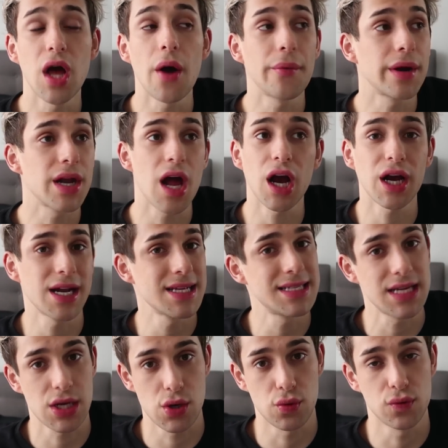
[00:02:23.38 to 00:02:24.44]
No, we're not gonna
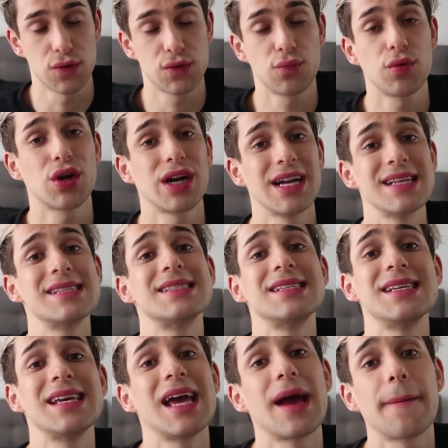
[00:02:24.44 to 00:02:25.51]
see nudes. We're gonna
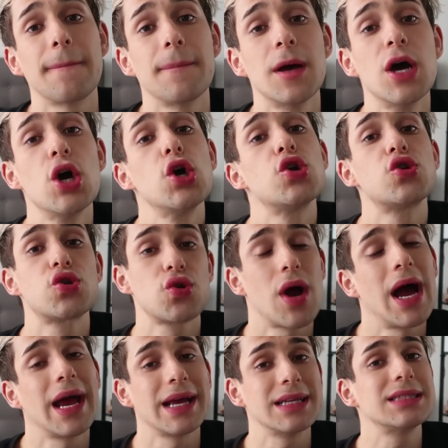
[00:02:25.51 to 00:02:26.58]
see him
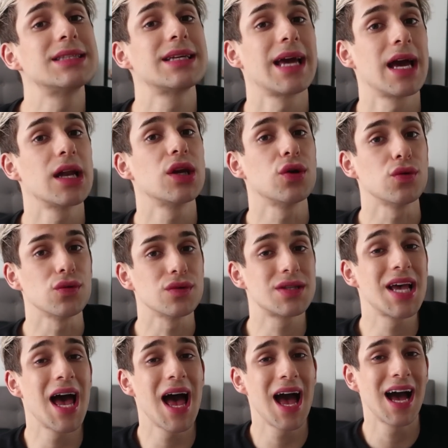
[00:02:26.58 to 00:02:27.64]
trying to get
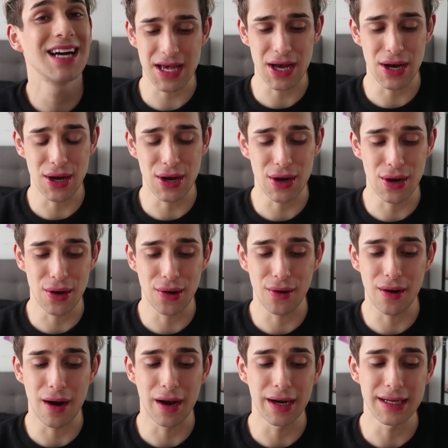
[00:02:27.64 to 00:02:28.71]
nudes.
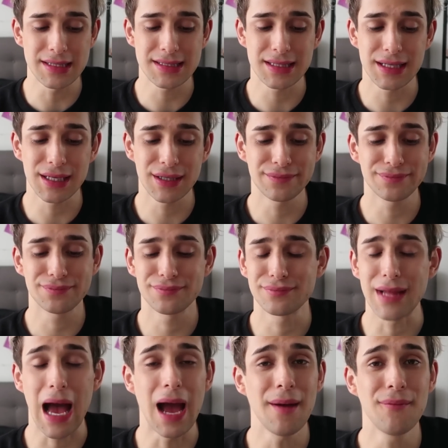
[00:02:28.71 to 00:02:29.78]
So honestly,
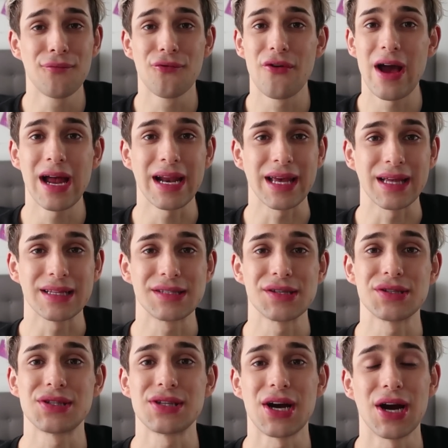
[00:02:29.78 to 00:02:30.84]
I'm ready
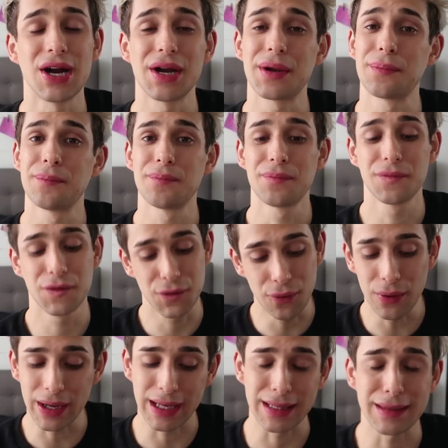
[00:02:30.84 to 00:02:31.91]
to start
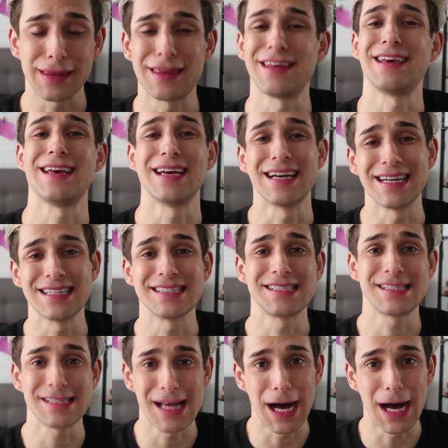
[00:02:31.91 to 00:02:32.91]
doing this.